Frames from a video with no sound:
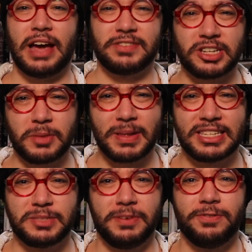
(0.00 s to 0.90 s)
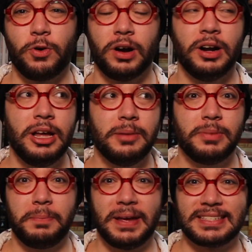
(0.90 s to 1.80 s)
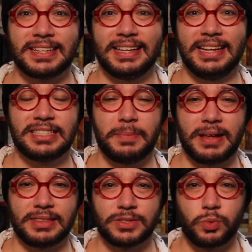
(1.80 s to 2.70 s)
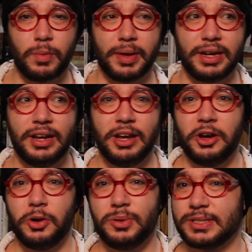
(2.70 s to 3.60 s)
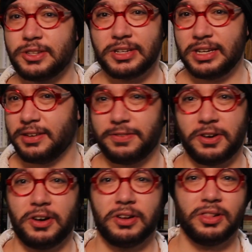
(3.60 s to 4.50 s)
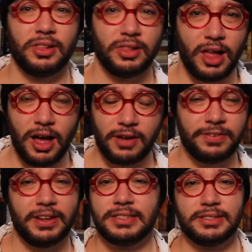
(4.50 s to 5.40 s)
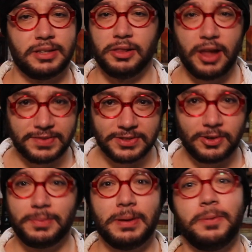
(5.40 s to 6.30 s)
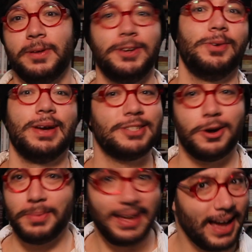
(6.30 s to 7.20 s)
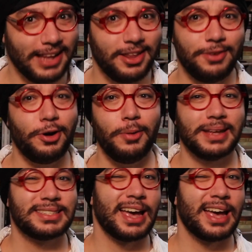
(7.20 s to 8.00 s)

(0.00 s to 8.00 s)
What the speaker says: I've talked about this before, but basically it's about this woman who is looking for her love. It's a love story, people, and you guys know me. I love romance.